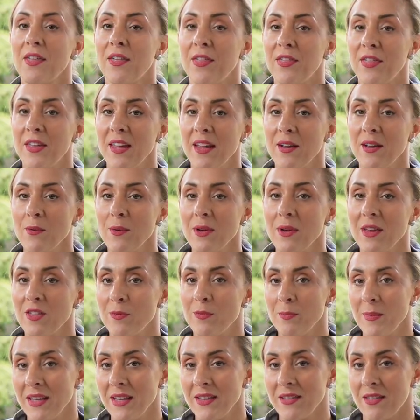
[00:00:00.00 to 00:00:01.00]
thing
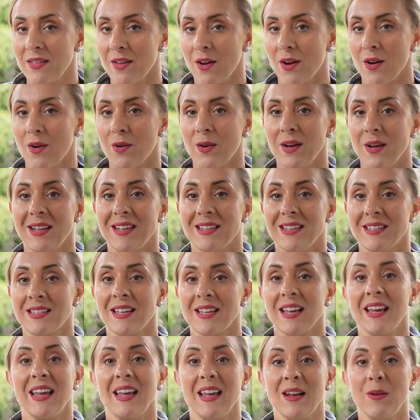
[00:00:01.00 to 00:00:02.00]
with mint though
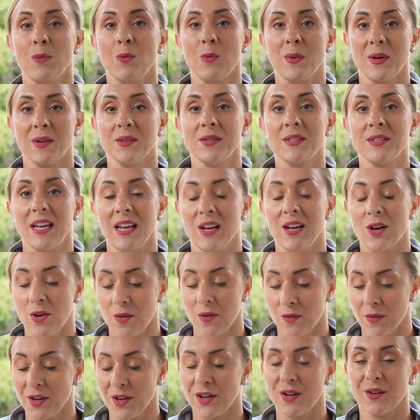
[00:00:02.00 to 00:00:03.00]
is it will take
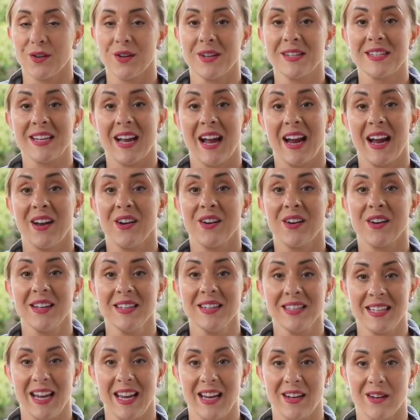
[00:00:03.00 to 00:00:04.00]
over your entire
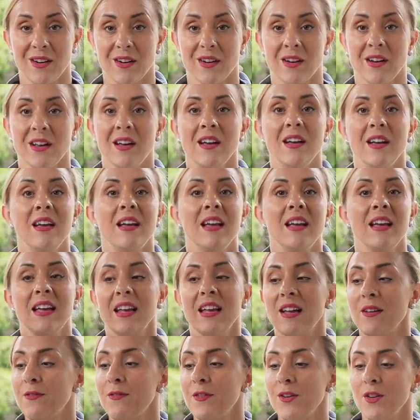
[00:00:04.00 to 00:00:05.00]
container
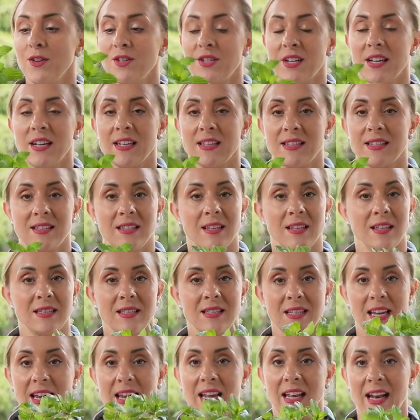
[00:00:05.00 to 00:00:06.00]
if you just
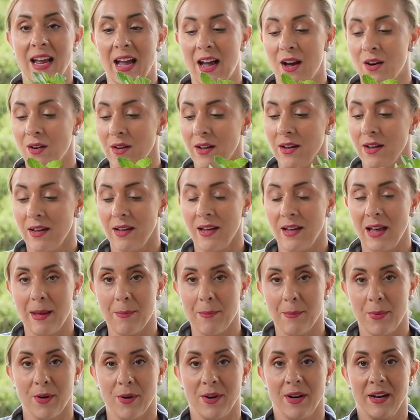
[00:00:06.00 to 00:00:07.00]
take it out
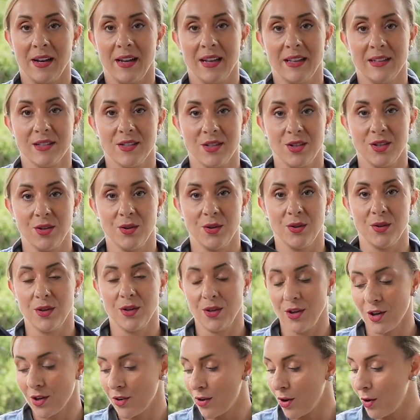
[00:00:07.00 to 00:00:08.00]
and put it into
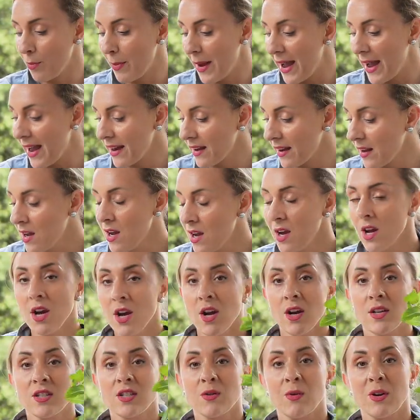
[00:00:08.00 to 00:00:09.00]
your grow bag.
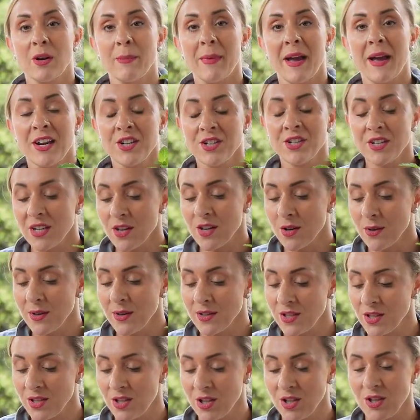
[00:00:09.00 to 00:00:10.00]
So what I'm actually
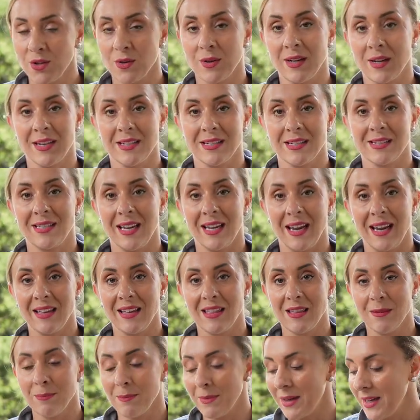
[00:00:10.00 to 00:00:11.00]
going to do is
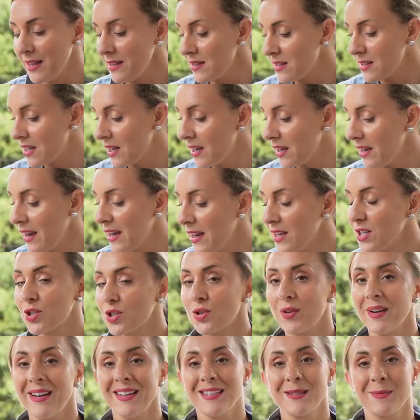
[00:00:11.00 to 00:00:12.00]
take the mint and
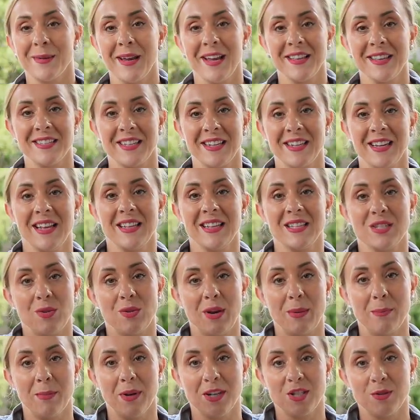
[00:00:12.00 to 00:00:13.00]
transplant it
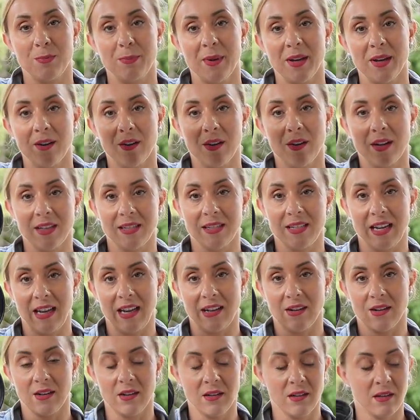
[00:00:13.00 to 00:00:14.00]
into a much bigger
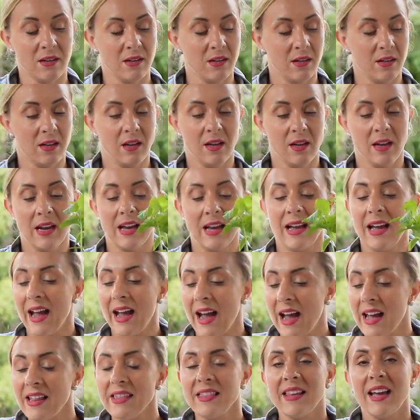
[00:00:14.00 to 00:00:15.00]
container.
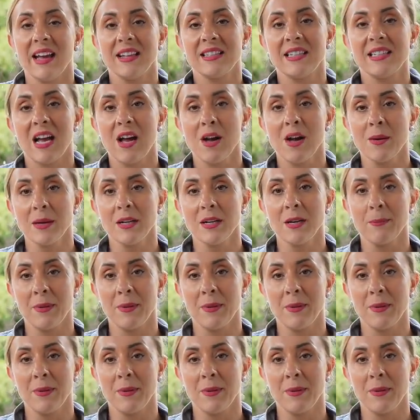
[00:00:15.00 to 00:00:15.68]
And that's how I'm going to